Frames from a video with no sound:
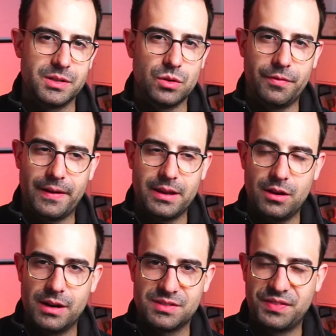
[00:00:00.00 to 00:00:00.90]
So if I can
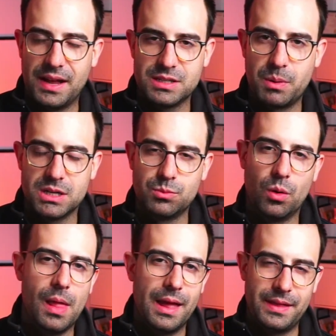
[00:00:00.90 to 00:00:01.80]
hear it as flat as
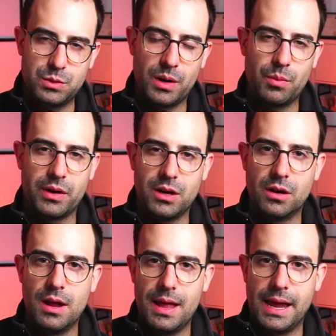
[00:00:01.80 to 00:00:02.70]
possible, that's what I want to hear.